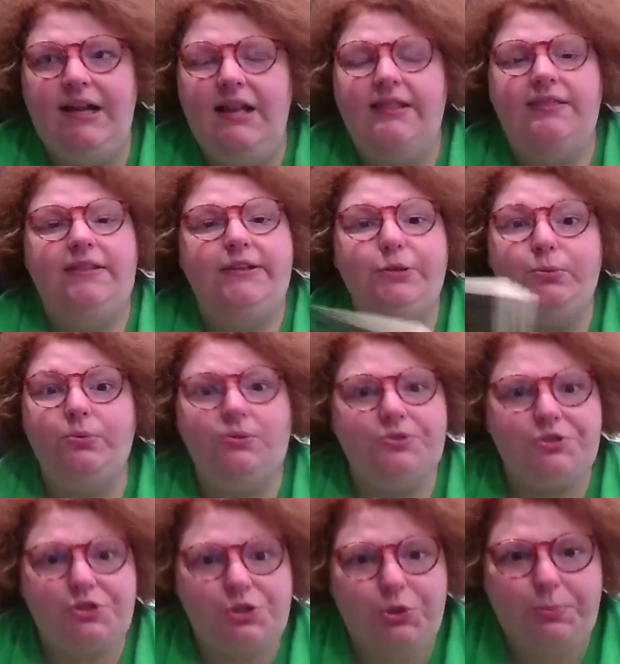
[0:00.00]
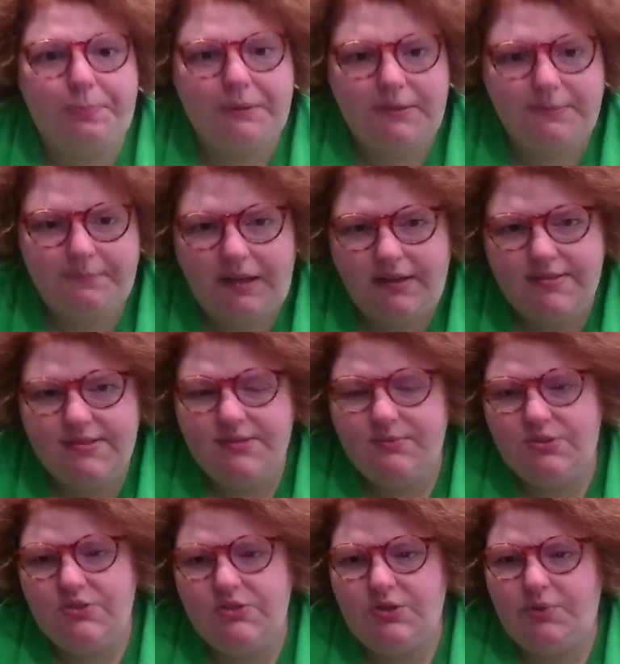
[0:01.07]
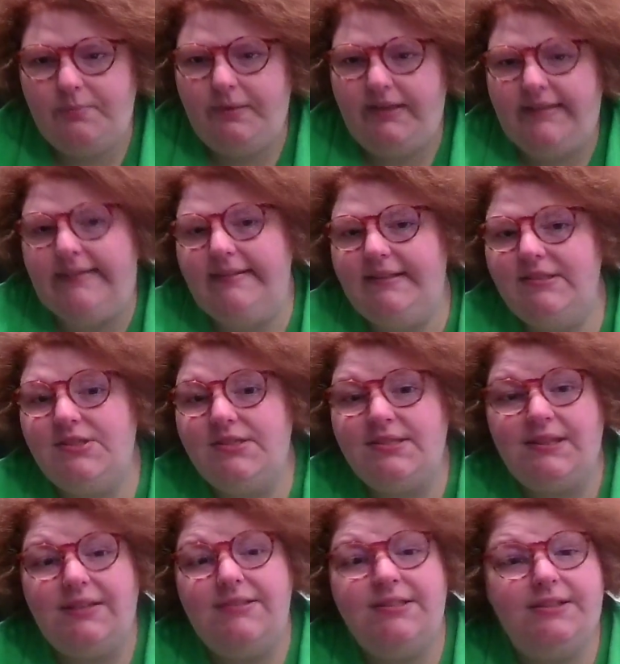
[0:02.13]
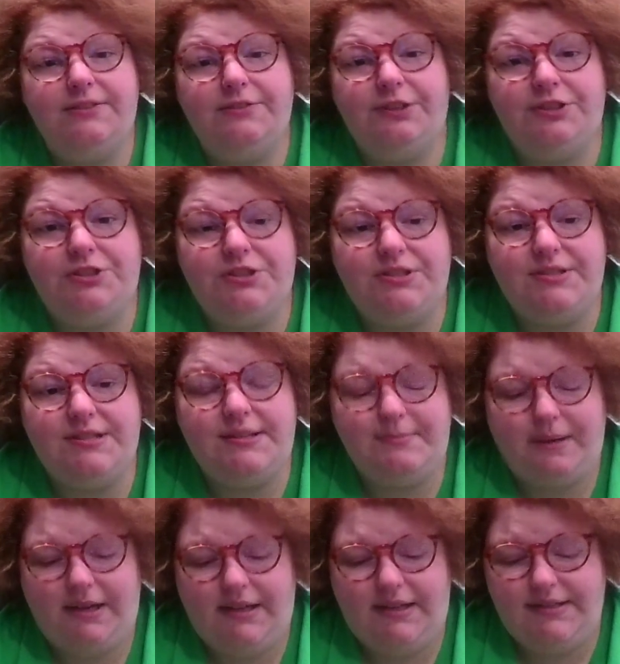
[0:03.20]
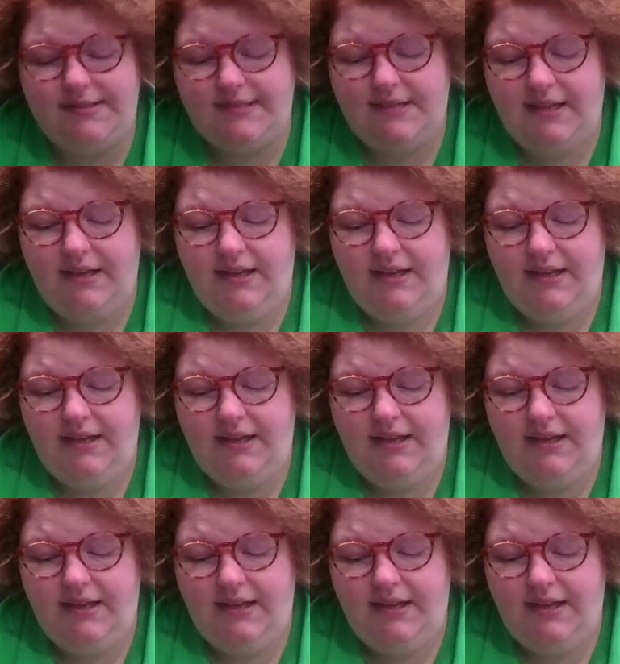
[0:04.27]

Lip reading: literal soup because it was so muddy that just led to the French's demise.